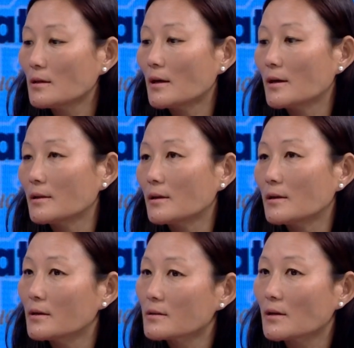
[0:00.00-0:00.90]
and
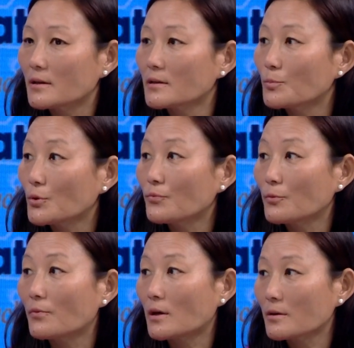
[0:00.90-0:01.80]
it's under the purview
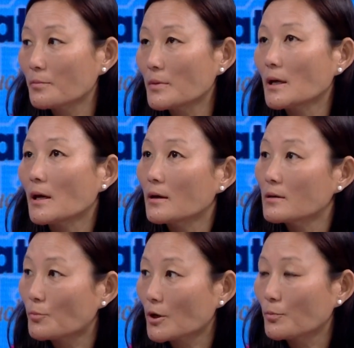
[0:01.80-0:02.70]
of RMA and
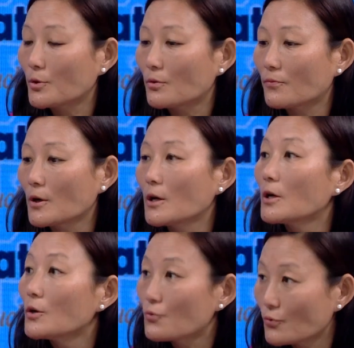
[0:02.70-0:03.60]
Department of
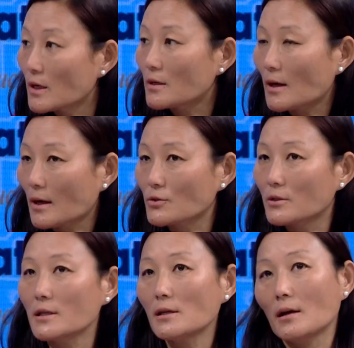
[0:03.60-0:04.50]
Trade actually.